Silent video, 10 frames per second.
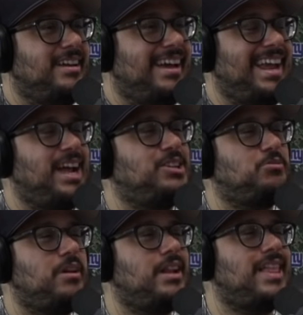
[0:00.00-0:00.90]
and I just
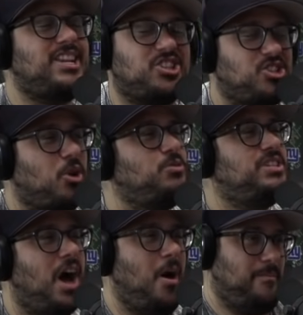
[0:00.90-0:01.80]
went, that is so
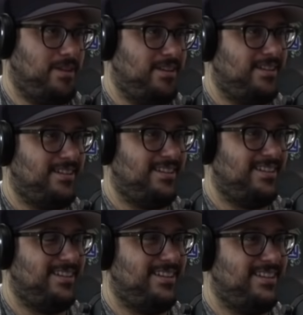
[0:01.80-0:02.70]
dumb.
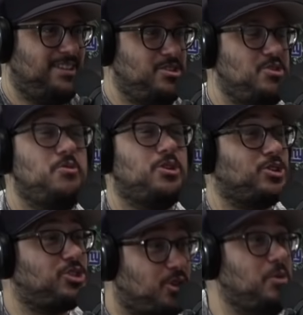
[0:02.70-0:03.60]
You are
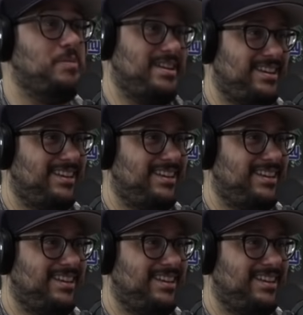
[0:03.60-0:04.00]
stupid.